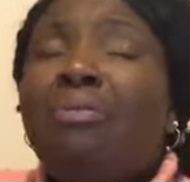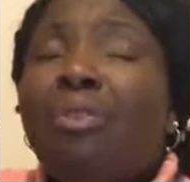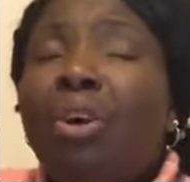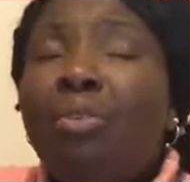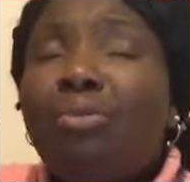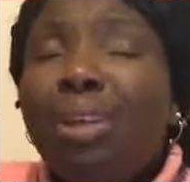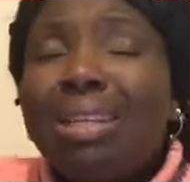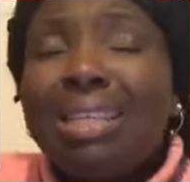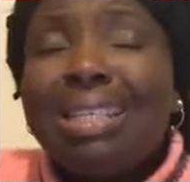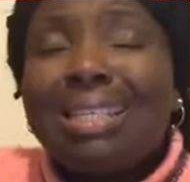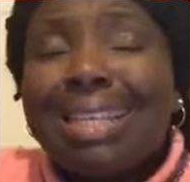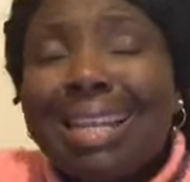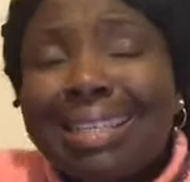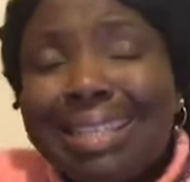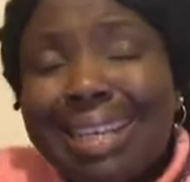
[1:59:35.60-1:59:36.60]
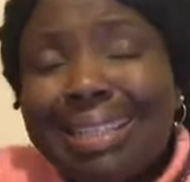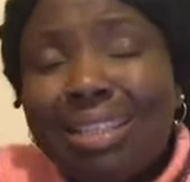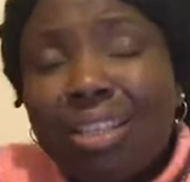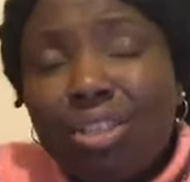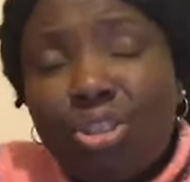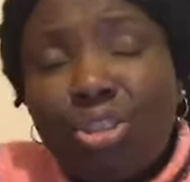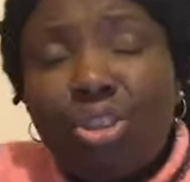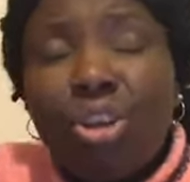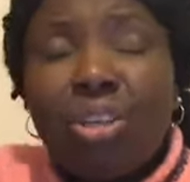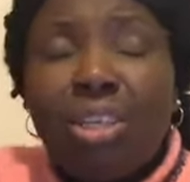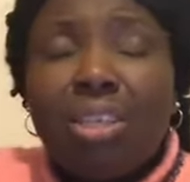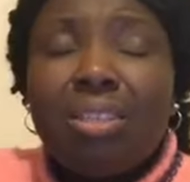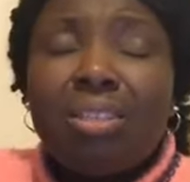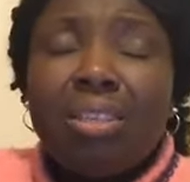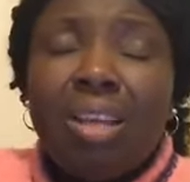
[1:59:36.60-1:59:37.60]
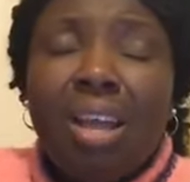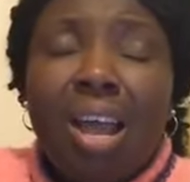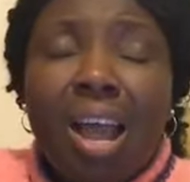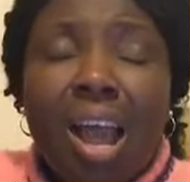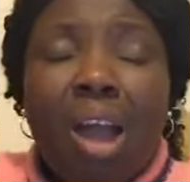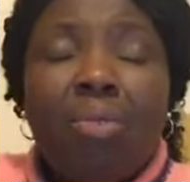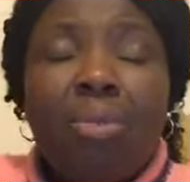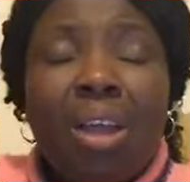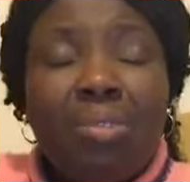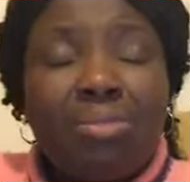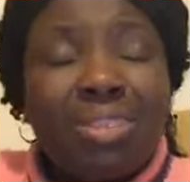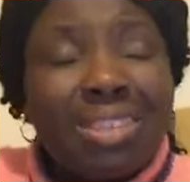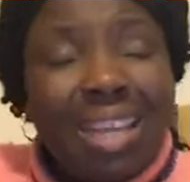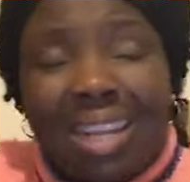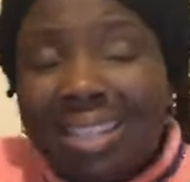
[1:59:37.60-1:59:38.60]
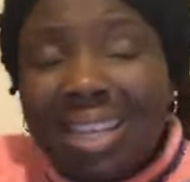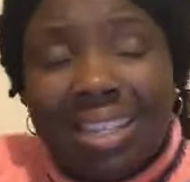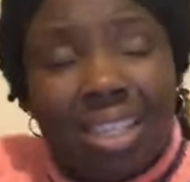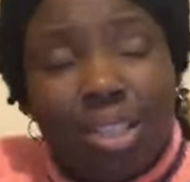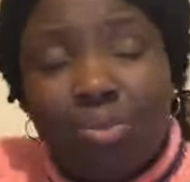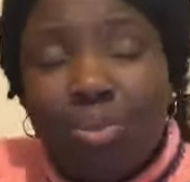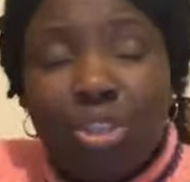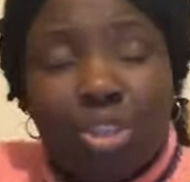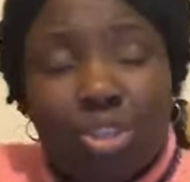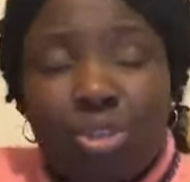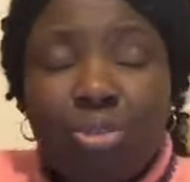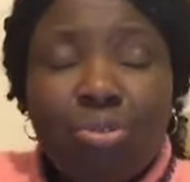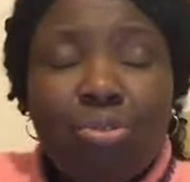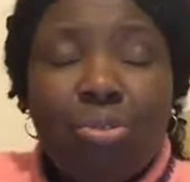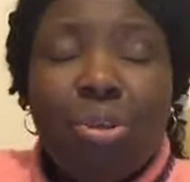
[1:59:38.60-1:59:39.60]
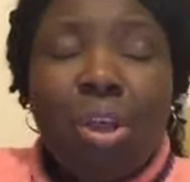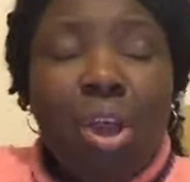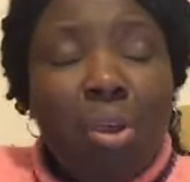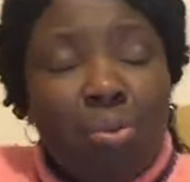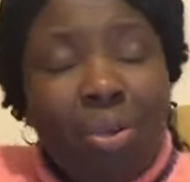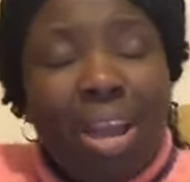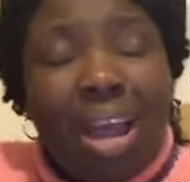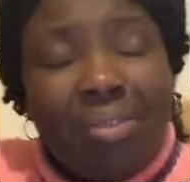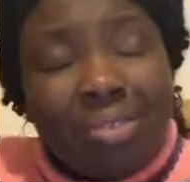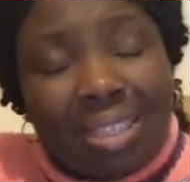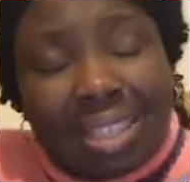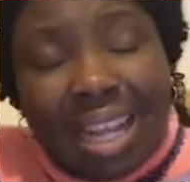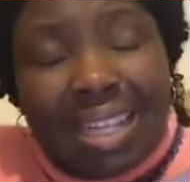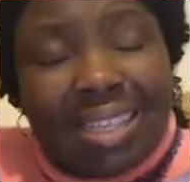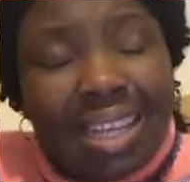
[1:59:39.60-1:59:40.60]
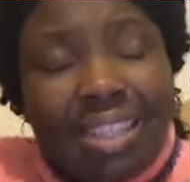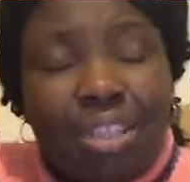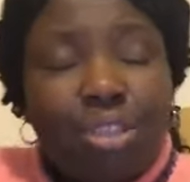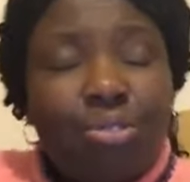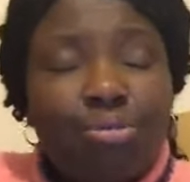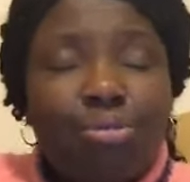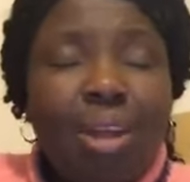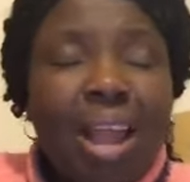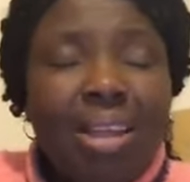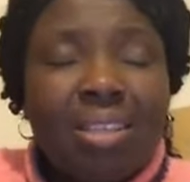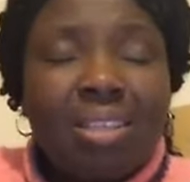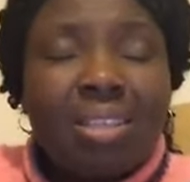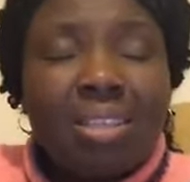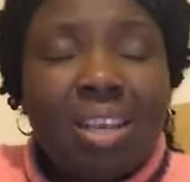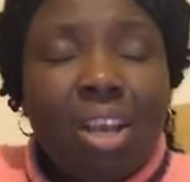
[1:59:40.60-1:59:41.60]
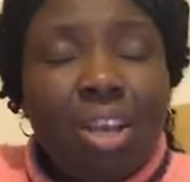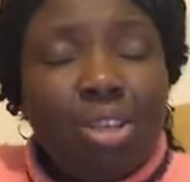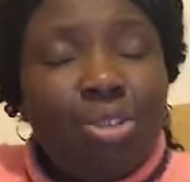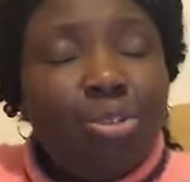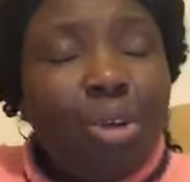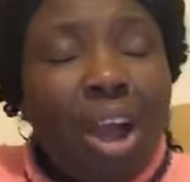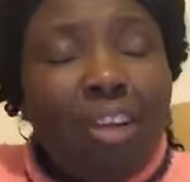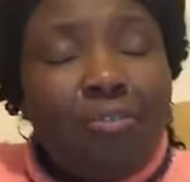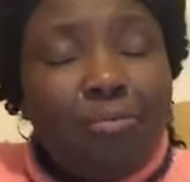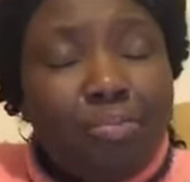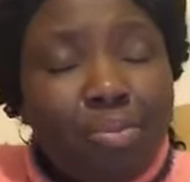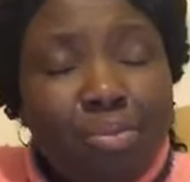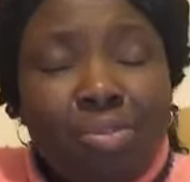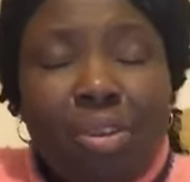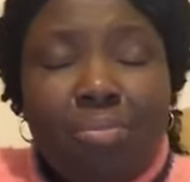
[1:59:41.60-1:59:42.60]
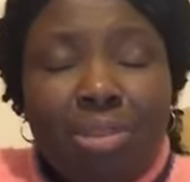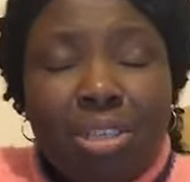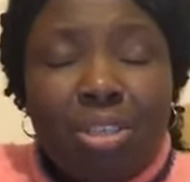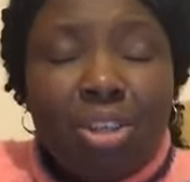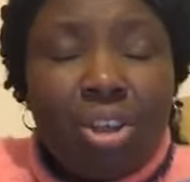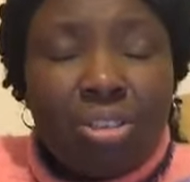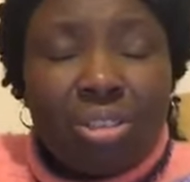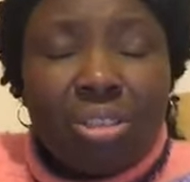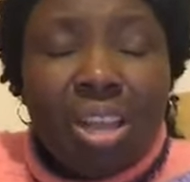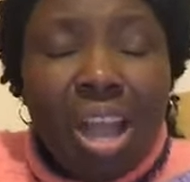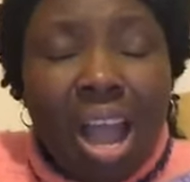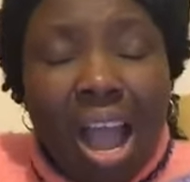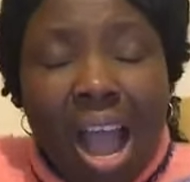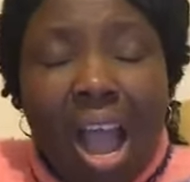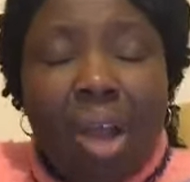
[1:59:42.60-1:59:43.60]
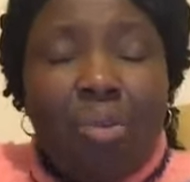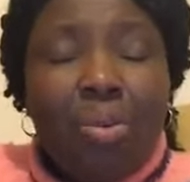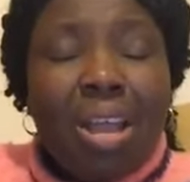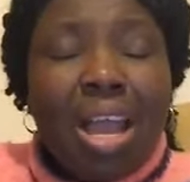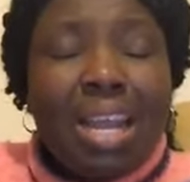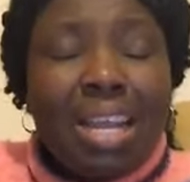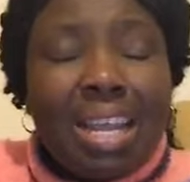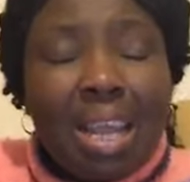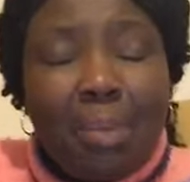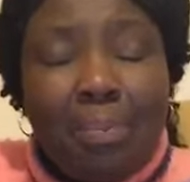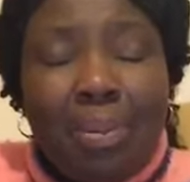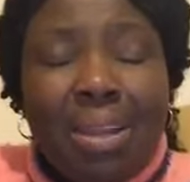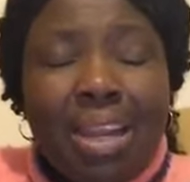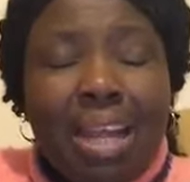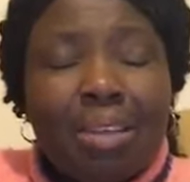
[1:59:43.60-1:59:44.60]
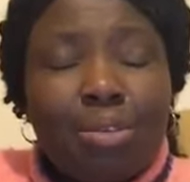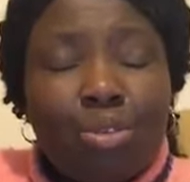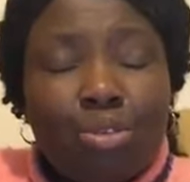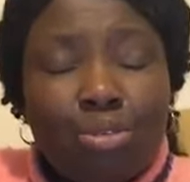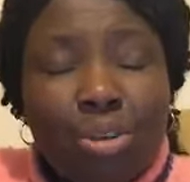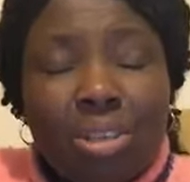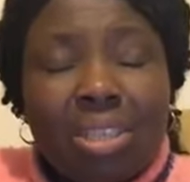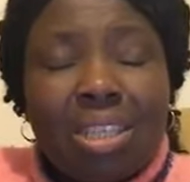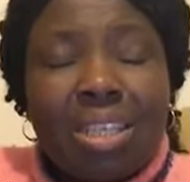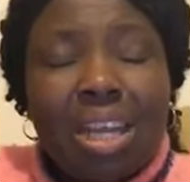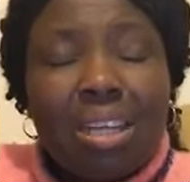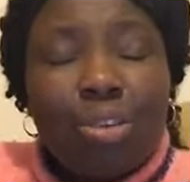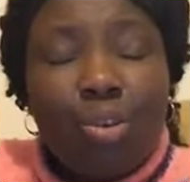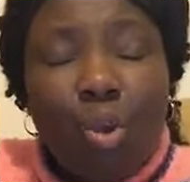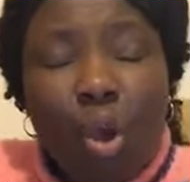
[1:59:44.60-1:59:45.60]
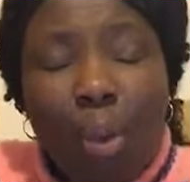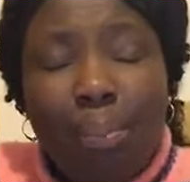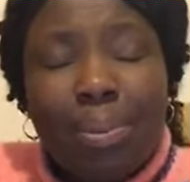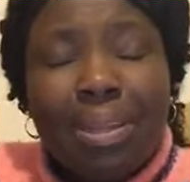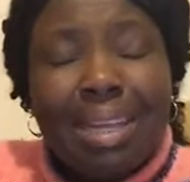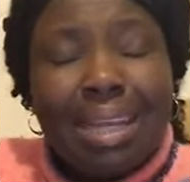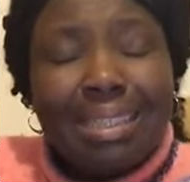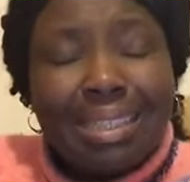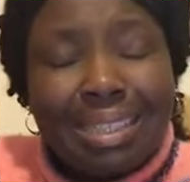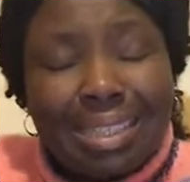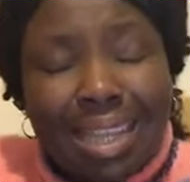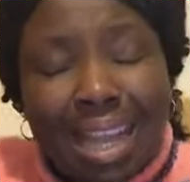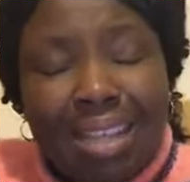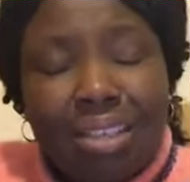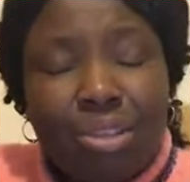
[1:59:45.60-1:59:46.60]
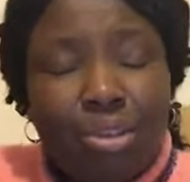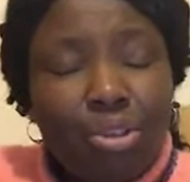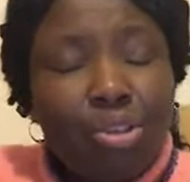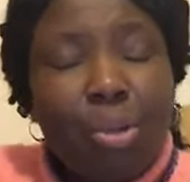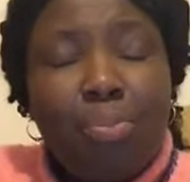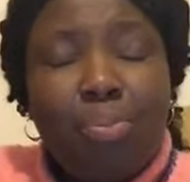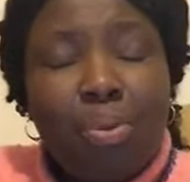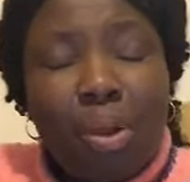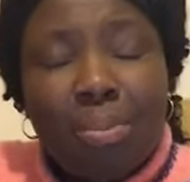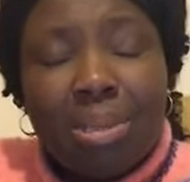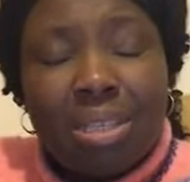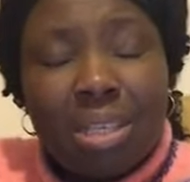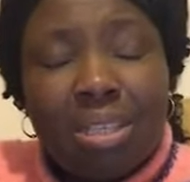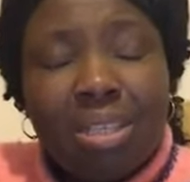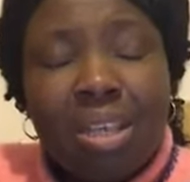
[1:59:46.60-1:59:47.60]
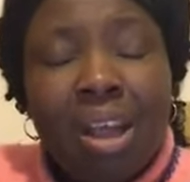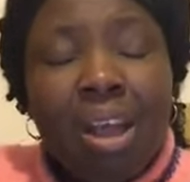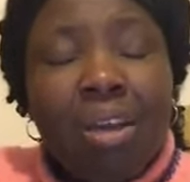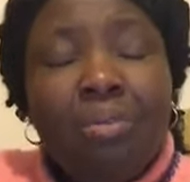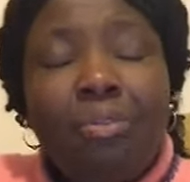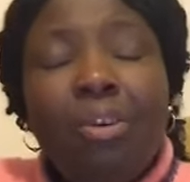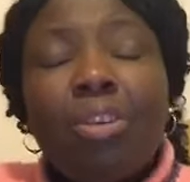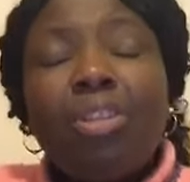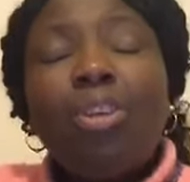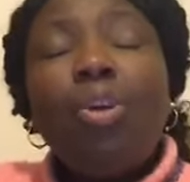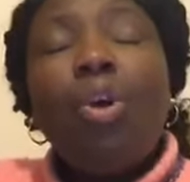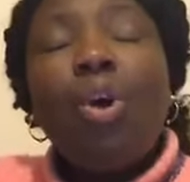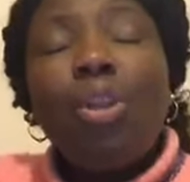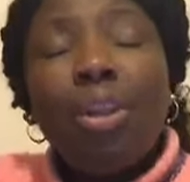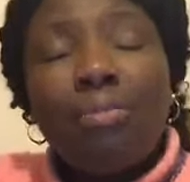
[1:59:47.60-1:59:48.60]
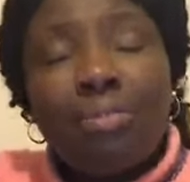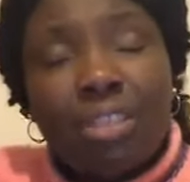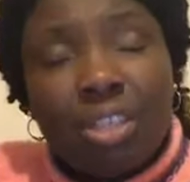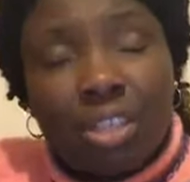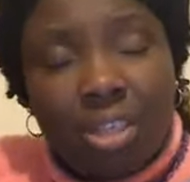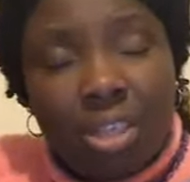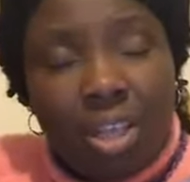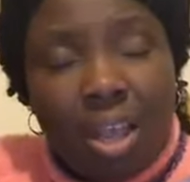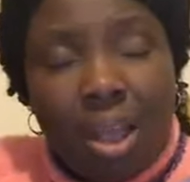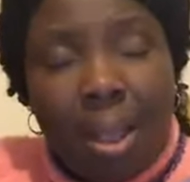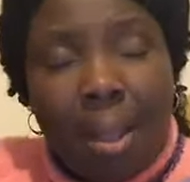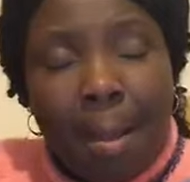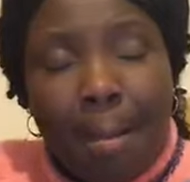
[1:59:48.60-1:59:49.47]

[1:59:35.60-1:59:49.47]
already started this journey, and we have started it with you. We have started it right. You have promised us, and we are keeping and trusting and hoping and standing on your promises for the whole of this year,